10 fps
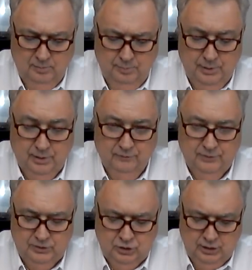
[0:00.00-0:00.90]

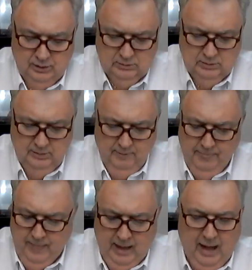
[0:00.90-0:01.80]
benefit checks.
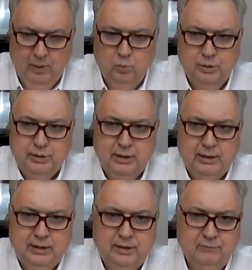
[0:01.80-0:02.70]
I would
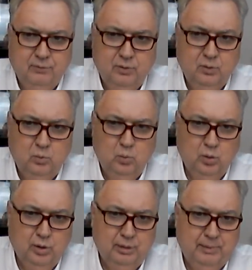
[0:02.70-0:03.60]
not ever
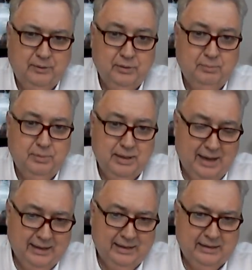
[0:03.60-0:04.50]
worry about them
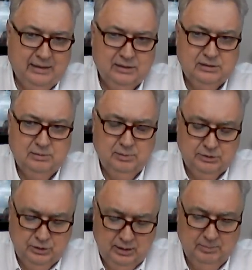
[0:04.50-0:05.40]
not getting a stimulus
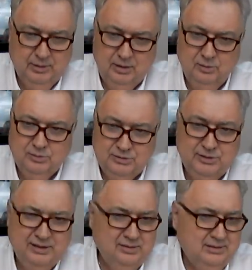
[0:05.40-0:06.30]
check, because
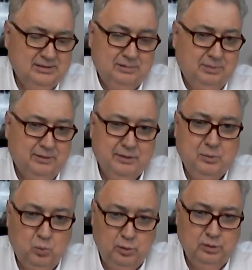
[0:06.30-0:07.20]
they
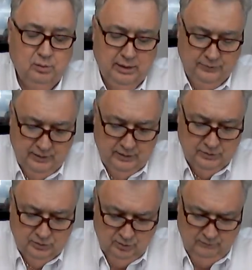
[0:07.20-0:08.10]
will, and they
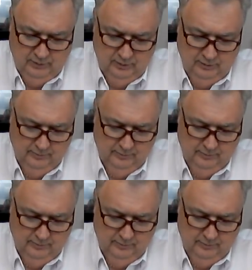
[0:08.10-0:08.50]
deserve it.